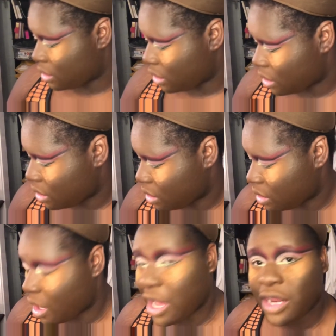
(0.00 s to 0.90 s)
Yeah,
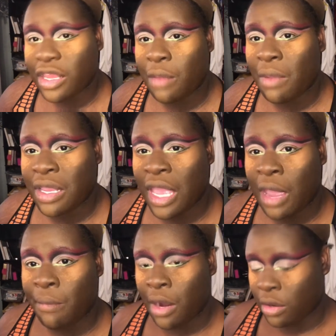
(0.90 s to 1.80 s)
I got to take my
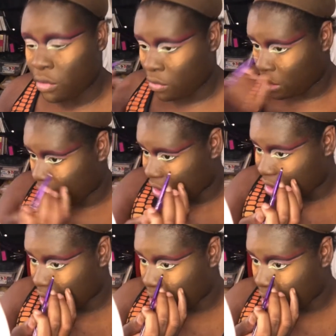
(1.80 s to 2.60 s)
time when I'm doing this,